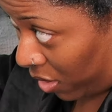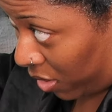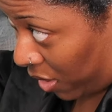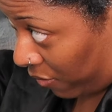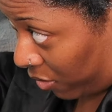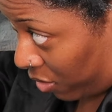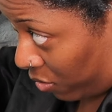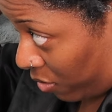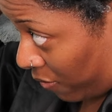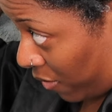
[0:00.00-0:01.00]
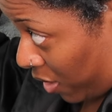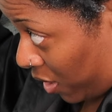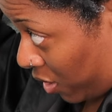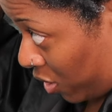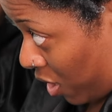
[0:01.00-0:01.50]
I just have to do a very
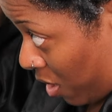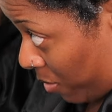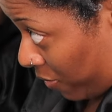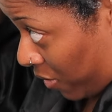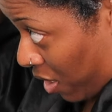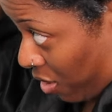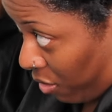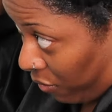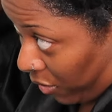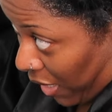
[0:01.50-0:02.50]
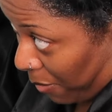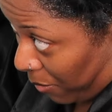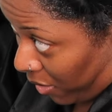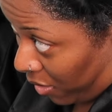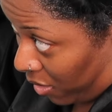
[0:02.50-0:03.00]
good job of not
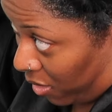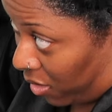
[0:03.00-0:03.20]
overlapping